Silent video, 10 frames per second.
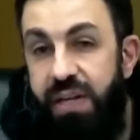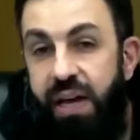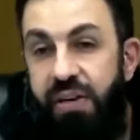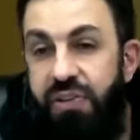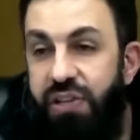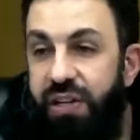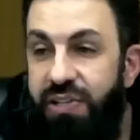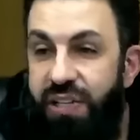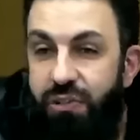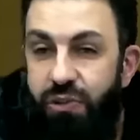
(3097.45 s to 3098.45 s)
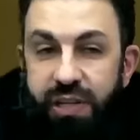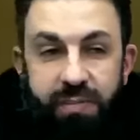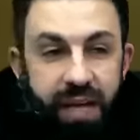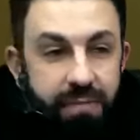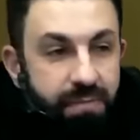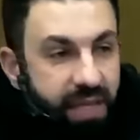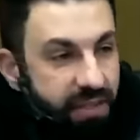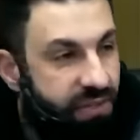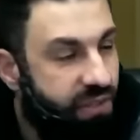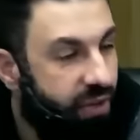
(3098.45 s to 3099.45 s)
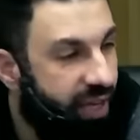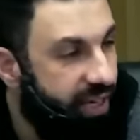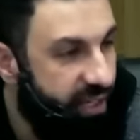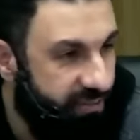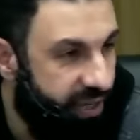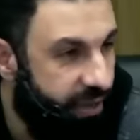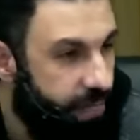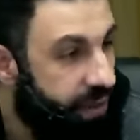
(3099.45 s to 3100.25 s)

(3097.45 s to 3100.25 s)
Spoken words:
And the scholar said your imam means your khalifa.